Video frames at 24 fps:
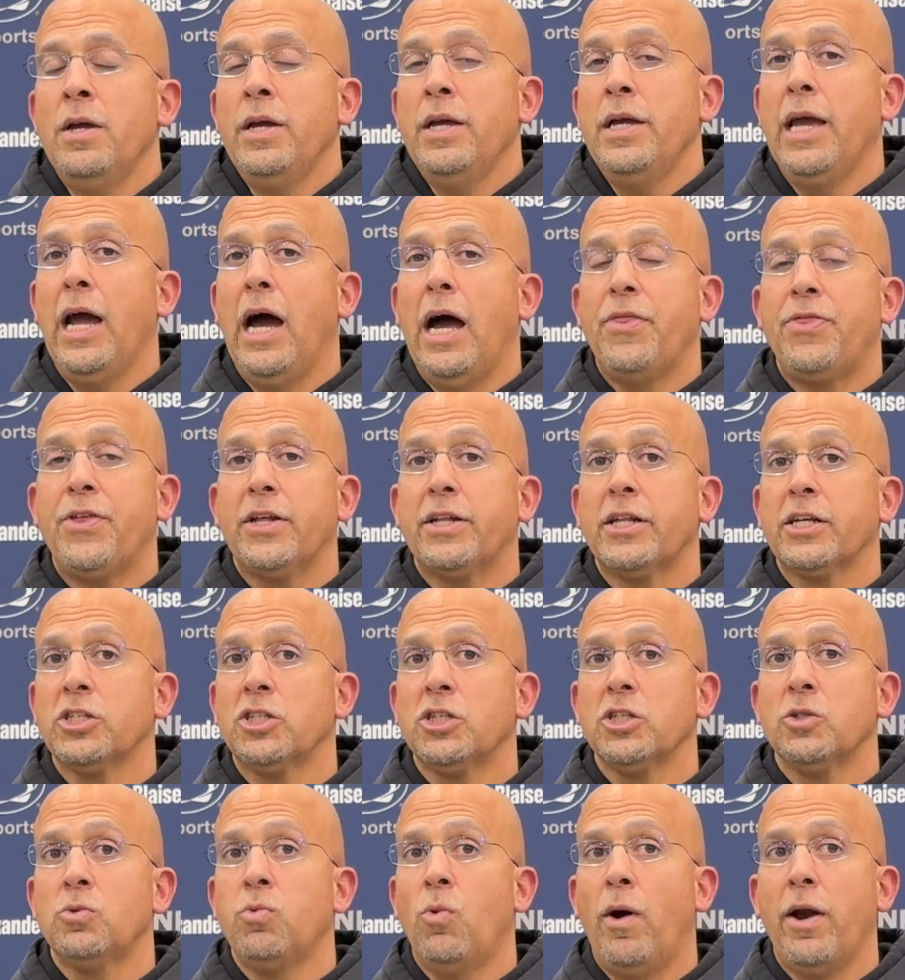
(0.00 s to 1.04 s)
Yeah, I think this
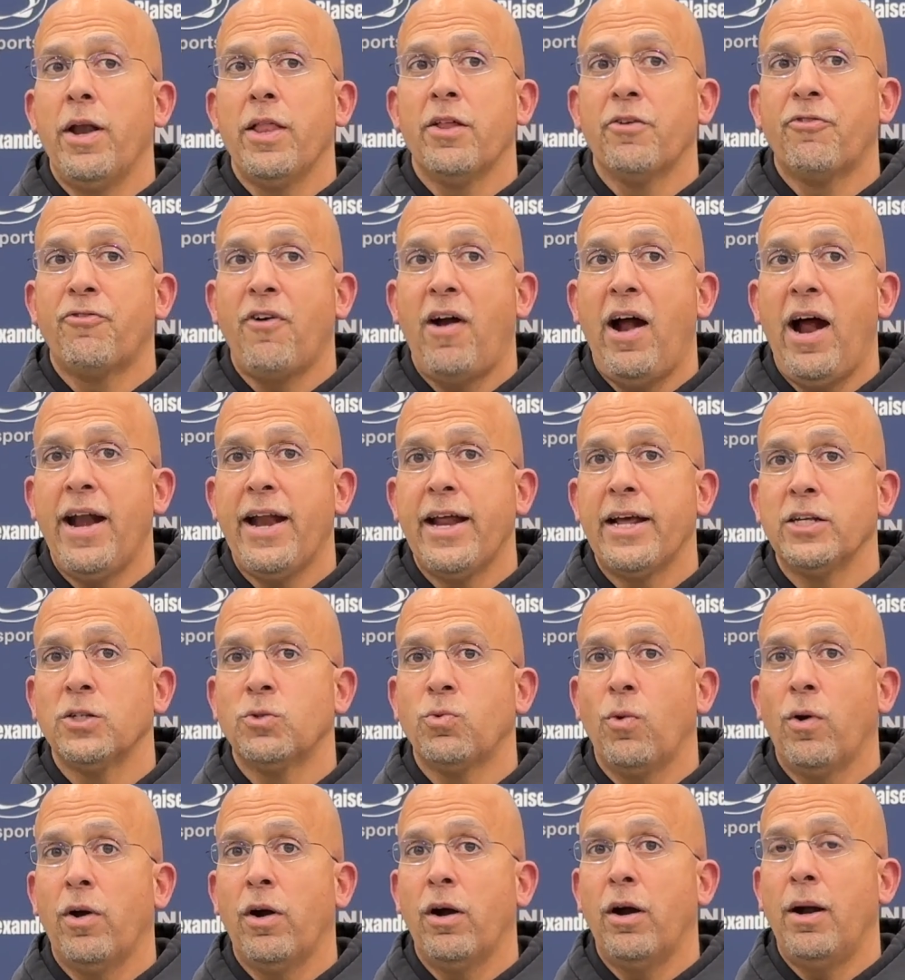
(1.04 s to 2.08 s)
is one of the Fridays
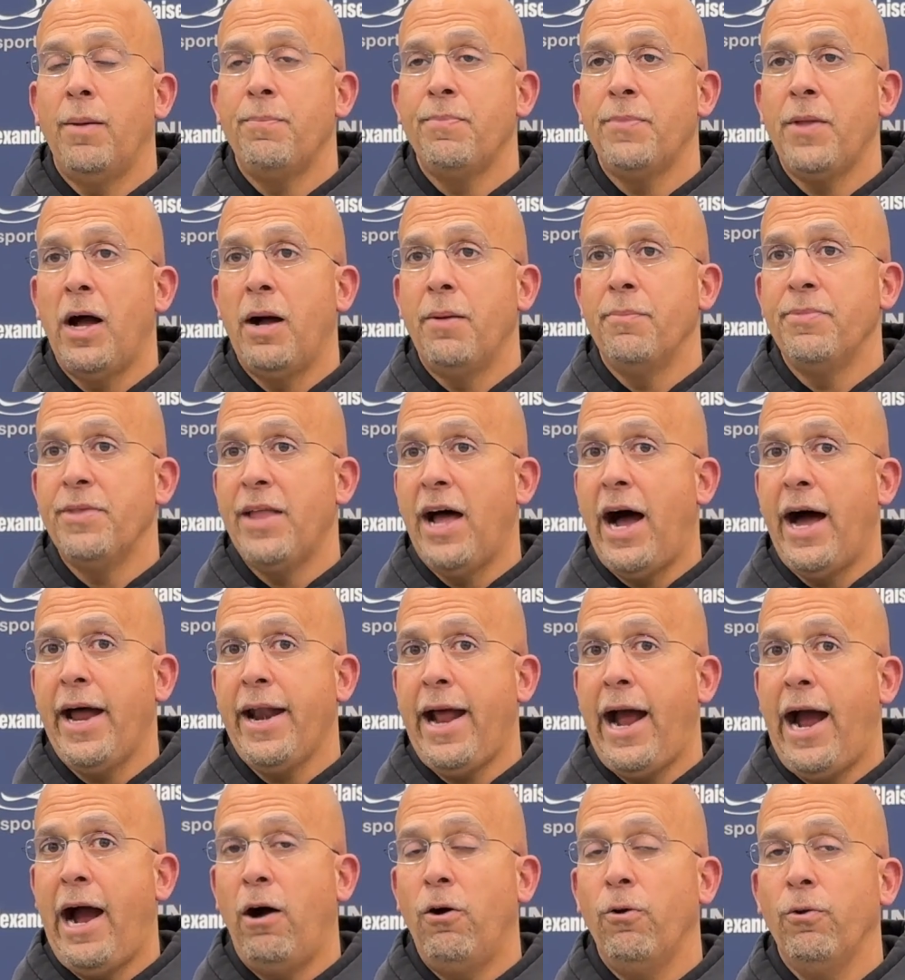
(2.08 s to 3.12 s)
where I'm not
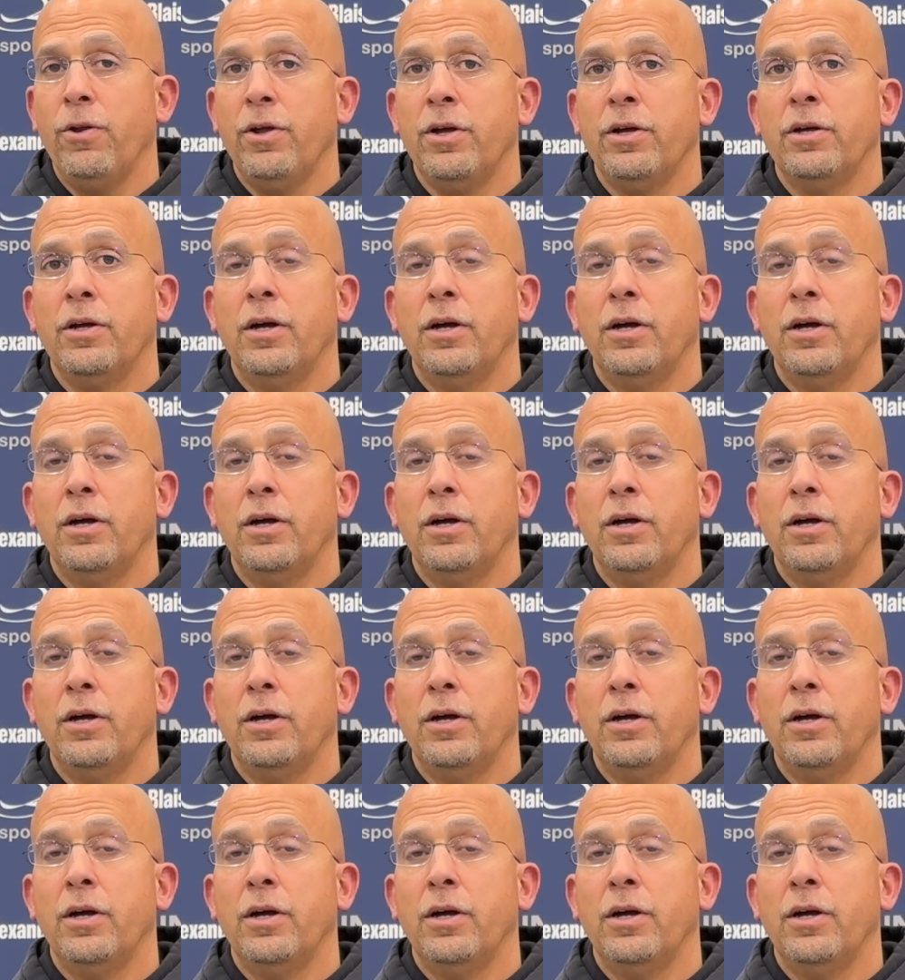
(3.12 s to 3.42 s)
out.